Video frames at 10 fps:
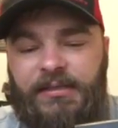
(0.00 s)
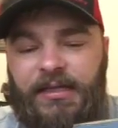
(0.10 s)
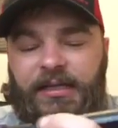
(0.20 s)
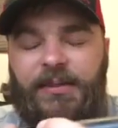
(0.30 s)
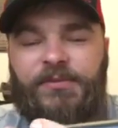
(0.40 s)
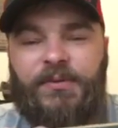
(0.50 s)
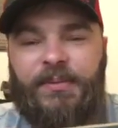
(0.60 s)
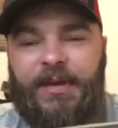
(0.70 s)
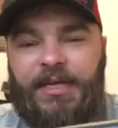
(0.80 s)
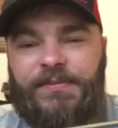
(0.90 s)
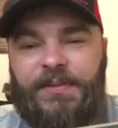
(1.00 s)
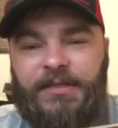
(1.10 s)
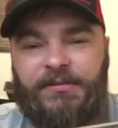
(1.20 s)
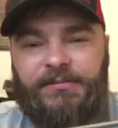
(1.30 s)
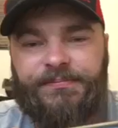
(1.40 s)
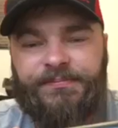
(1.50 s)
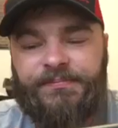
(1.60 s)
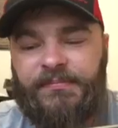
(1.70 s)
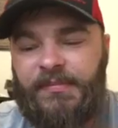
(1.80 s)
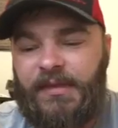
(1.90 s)
it comes with a matched barrel,
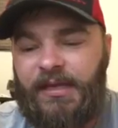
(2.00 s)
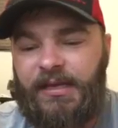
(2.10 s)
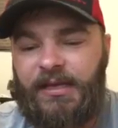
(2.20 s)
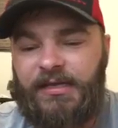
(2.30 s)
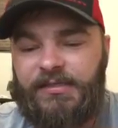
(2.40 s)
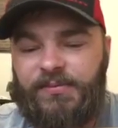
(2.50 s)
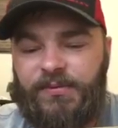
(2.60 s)
a nice,